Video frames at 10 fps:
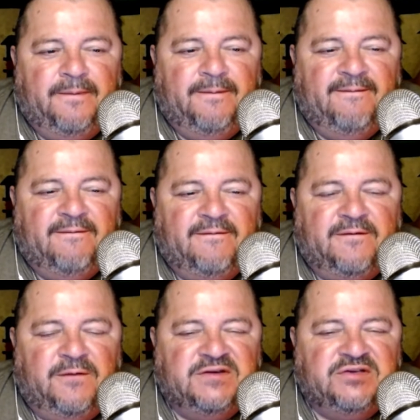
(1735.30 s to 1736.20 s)
So
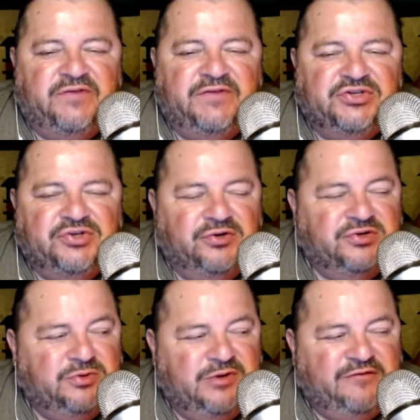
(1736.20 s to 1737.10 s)
this living journal is a
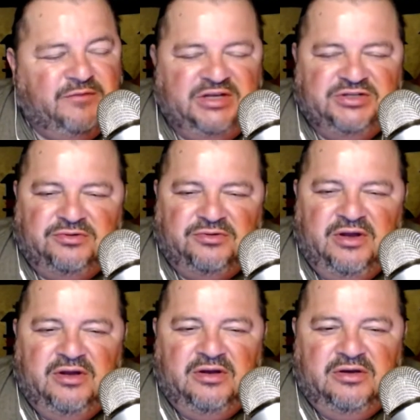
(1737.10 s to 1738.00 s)
way for me to
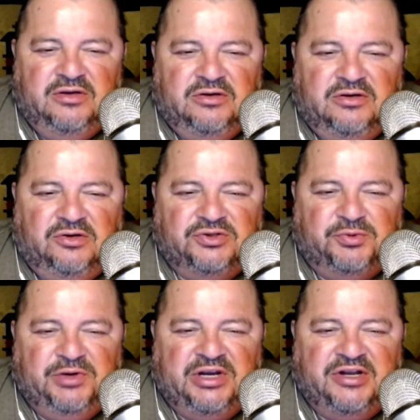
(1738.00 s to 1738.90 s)
also
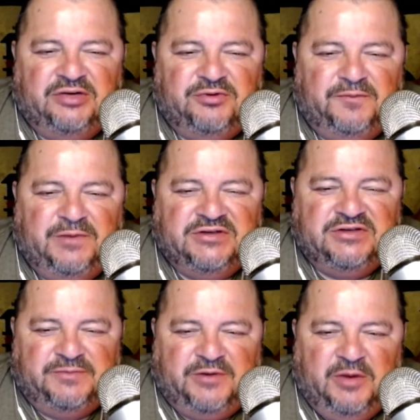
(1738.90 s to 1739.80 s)
reconnect with pieces
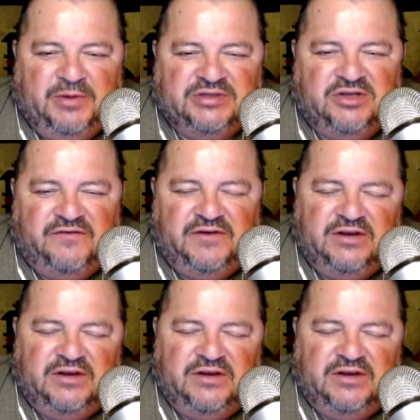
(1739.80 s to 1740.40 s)
and part of myself and to